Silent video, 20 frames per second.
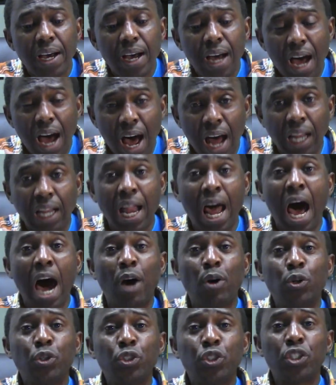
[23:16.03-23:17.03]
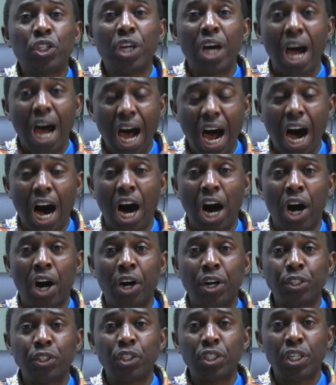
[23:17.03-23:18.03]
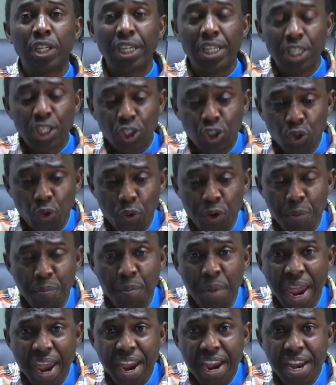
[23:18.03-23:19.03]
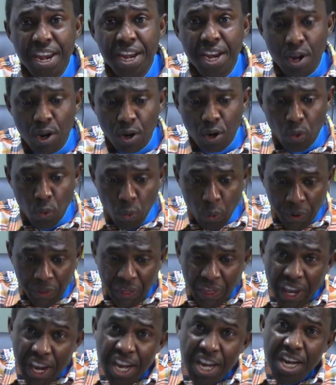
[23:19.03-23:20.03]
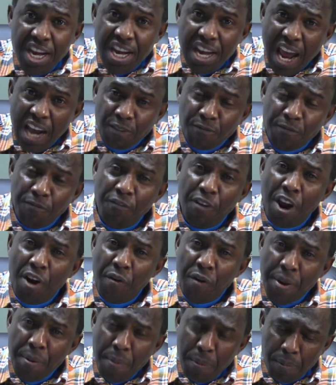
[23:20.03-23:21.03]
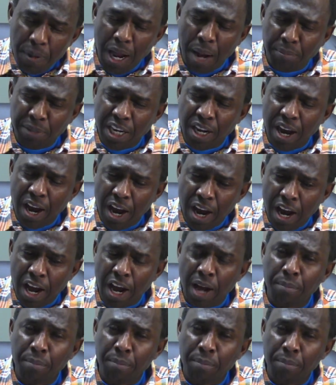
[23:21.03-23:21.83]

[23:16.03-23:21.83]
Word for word: allows us to remain within that very I mean, uh, um,